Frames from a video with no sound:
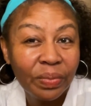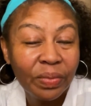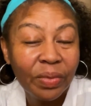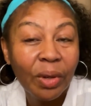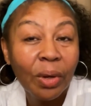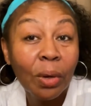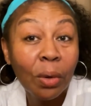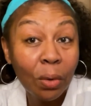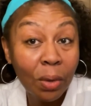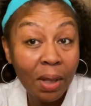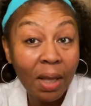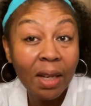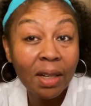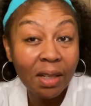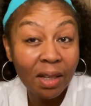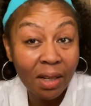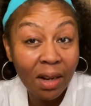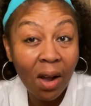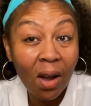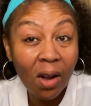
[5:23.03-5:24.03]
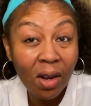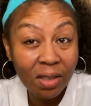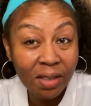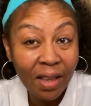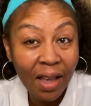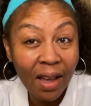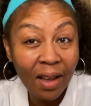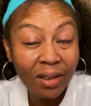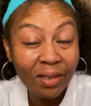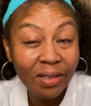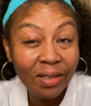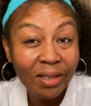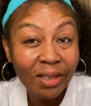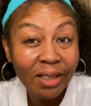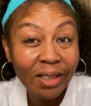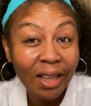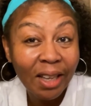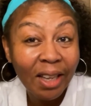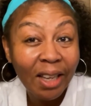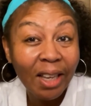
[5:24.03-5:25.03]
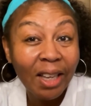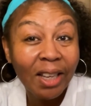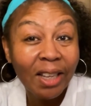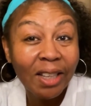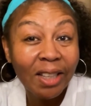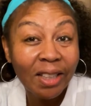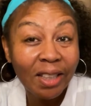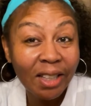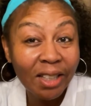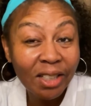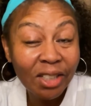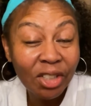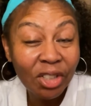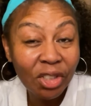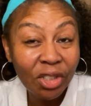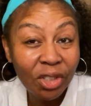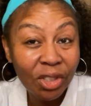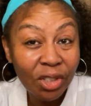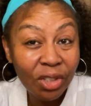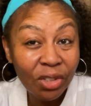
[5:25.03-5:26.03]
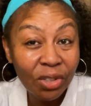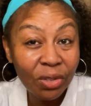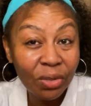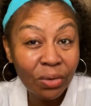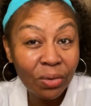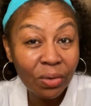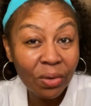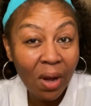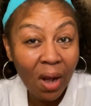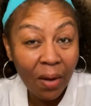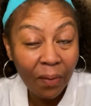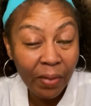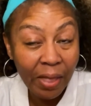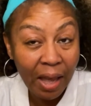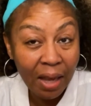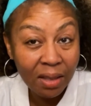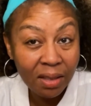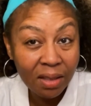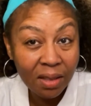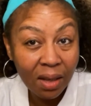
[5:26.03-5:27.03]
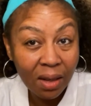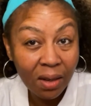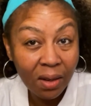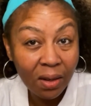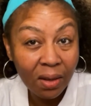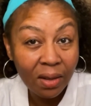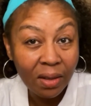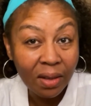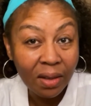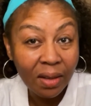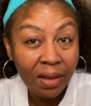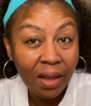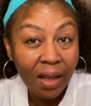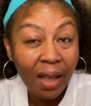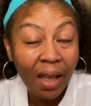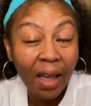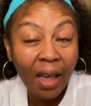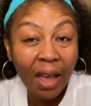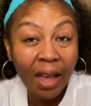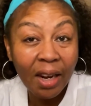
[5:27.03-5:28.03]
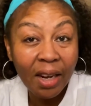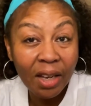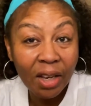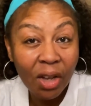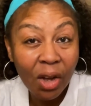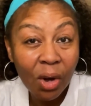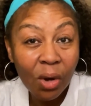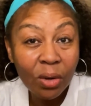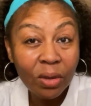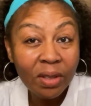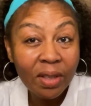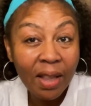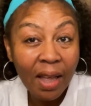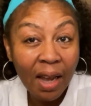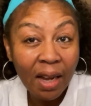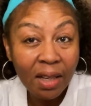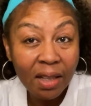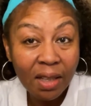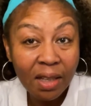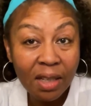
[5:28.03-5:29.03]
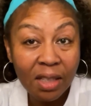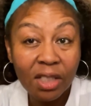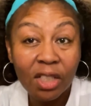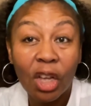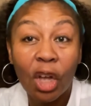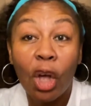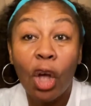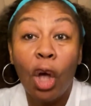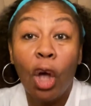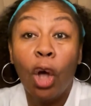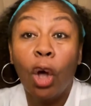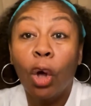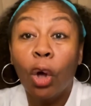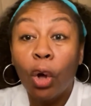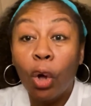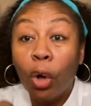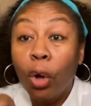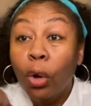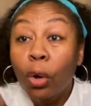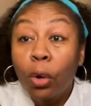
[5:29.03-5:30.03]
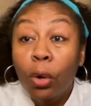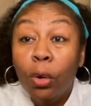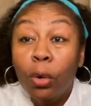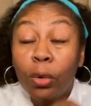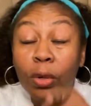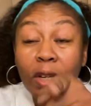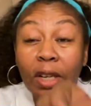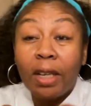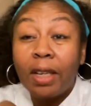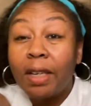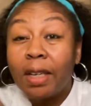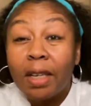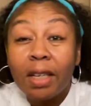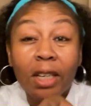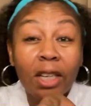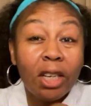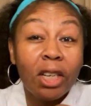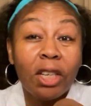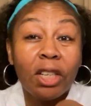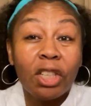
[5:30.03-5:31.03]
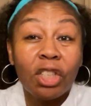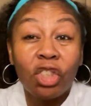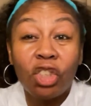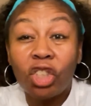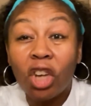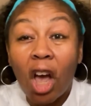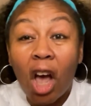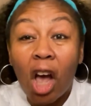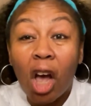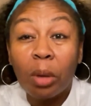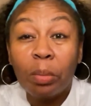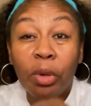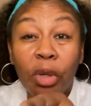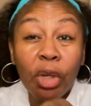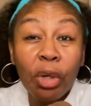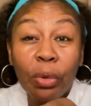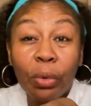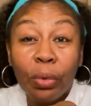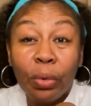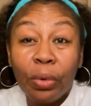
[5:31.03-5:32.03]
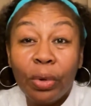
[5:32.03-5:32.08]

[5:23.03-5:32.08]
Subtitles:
Who let the dogs out? This is to the tune of that song. And it goes like this. Who did a good job? You.